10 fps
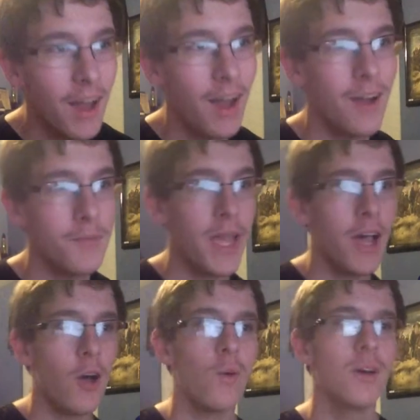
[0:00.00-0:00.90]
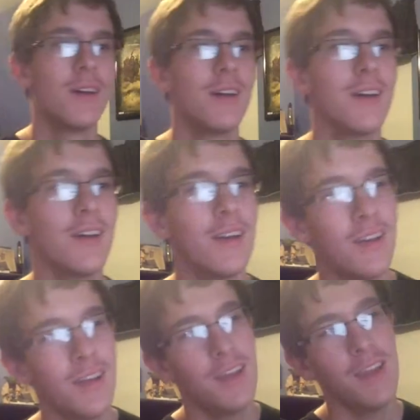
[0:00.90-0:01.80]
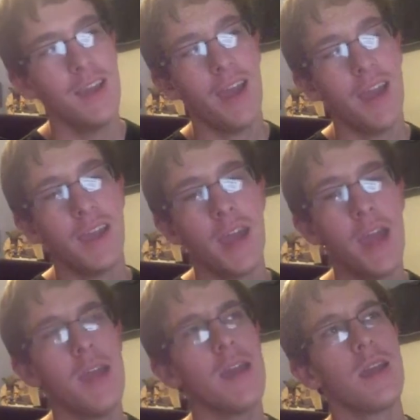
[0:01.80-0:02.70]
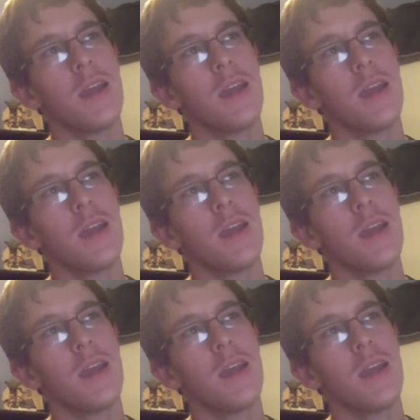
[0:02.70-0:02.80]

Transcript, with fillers: um, now, in any case,